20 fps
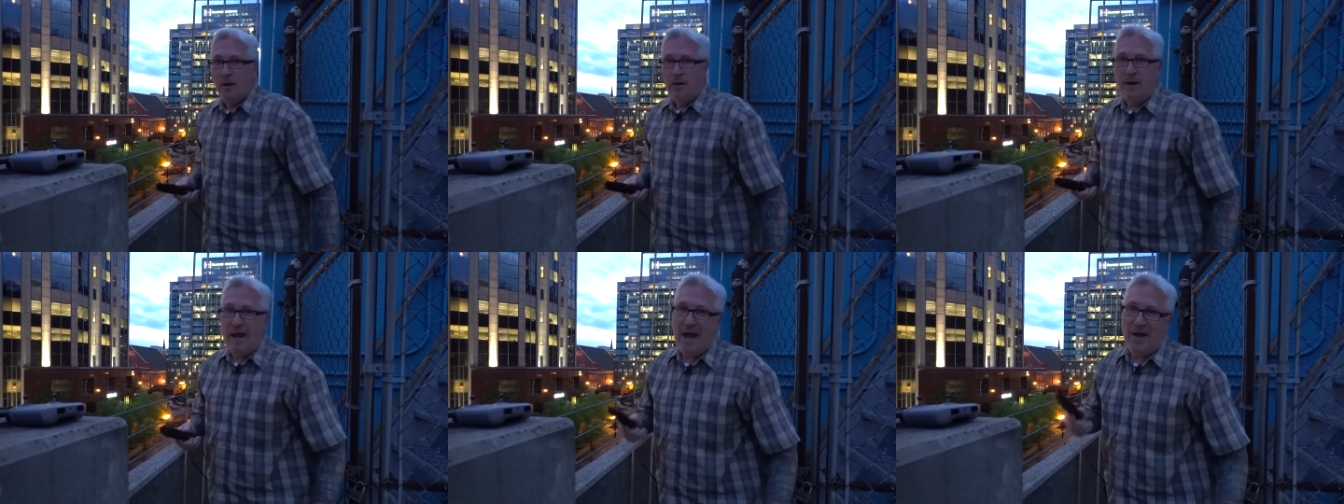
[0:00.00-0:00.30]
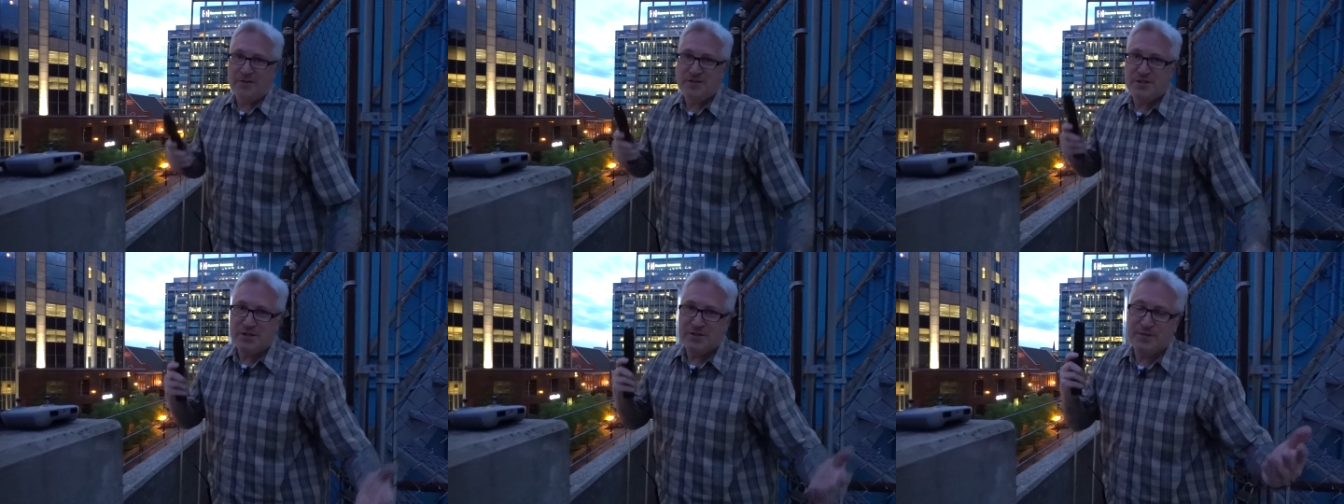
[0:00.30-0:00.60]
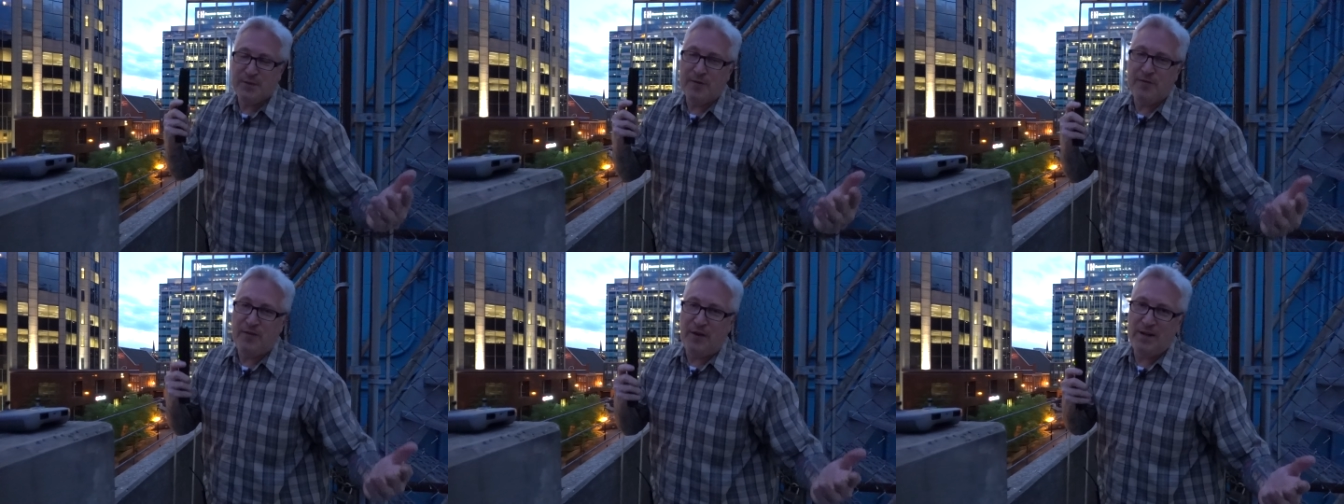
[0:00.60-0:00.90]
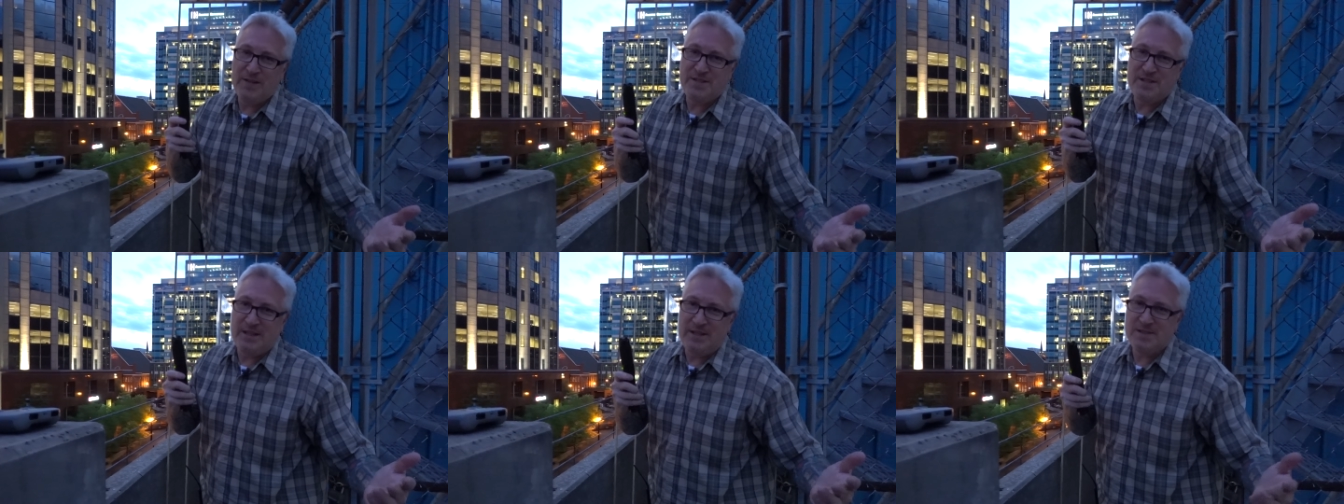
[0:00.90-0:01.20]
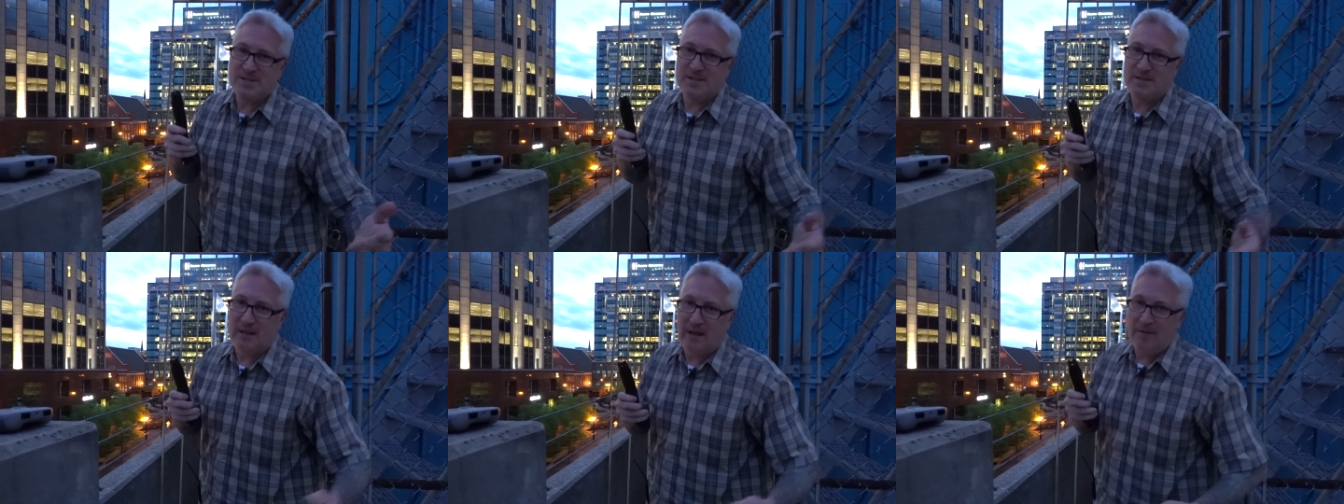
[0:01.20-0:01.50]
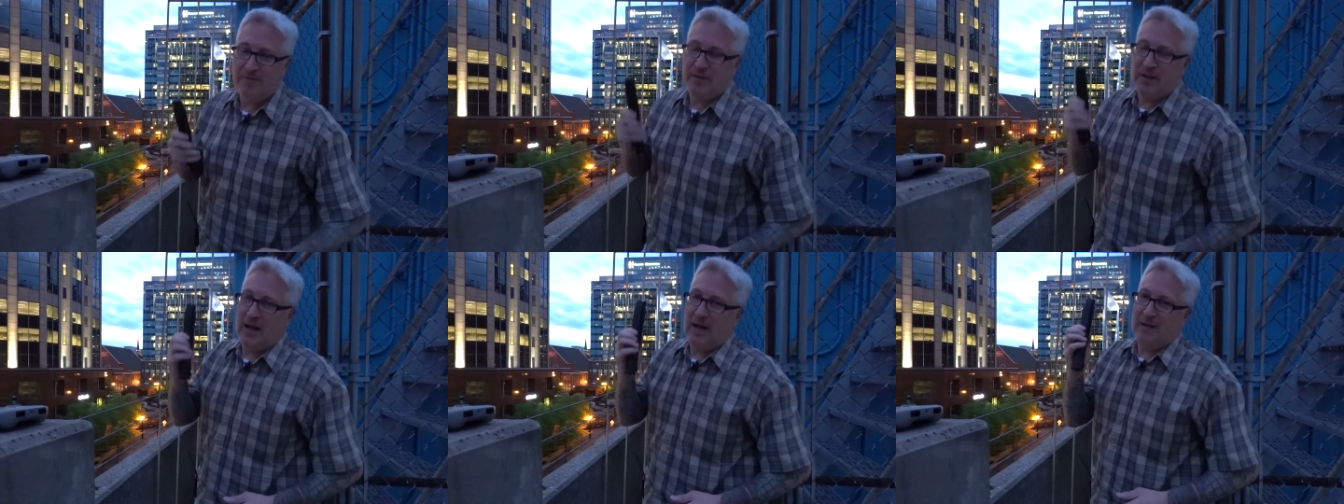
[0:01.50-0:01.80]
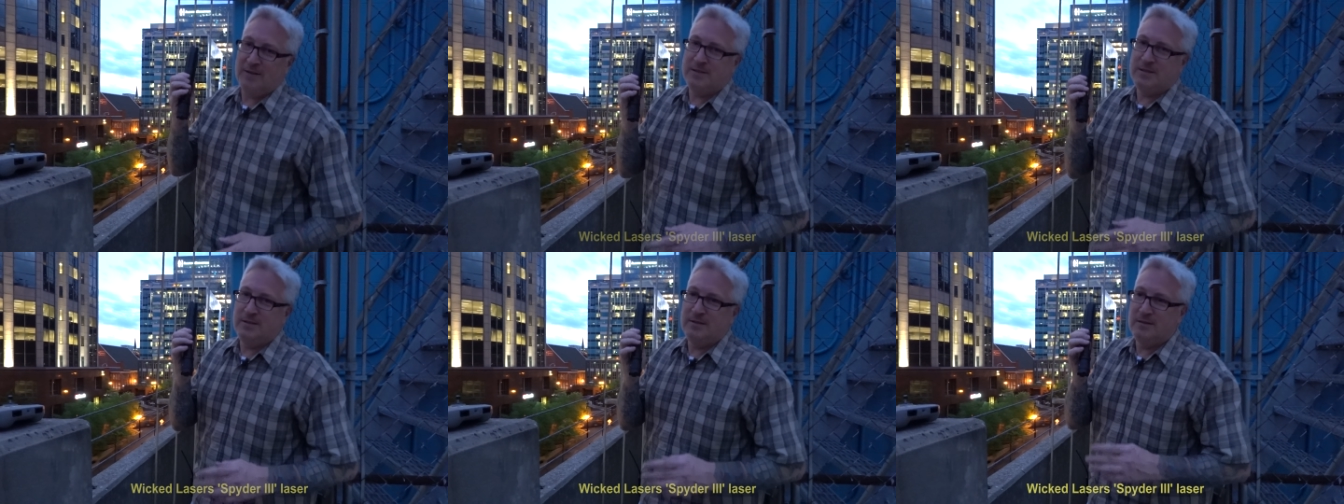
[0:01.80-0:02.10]
Now, just for funsies, I've
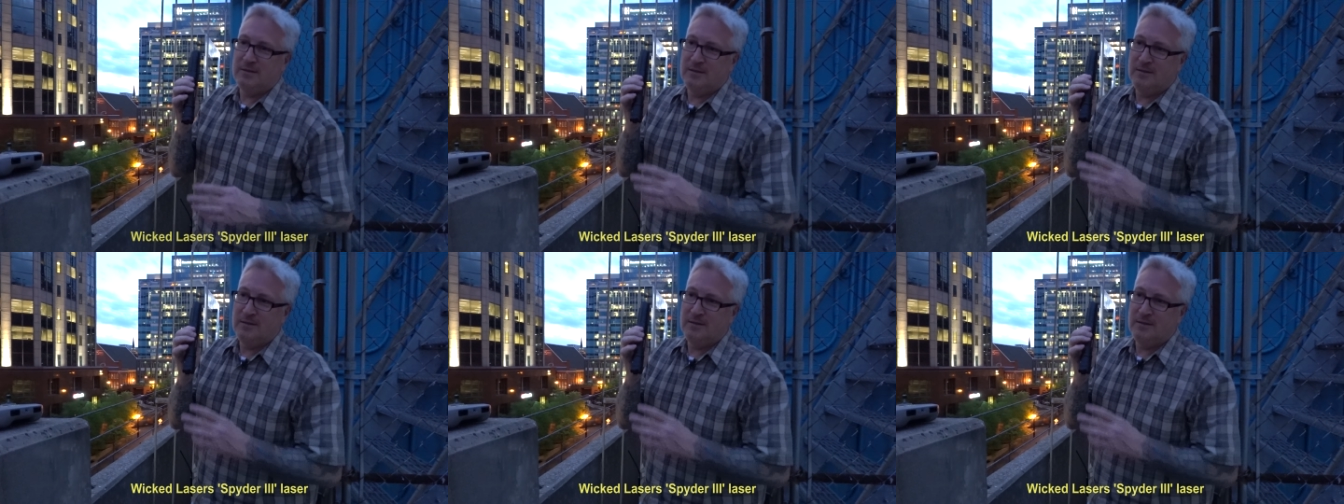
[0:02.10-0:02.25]
got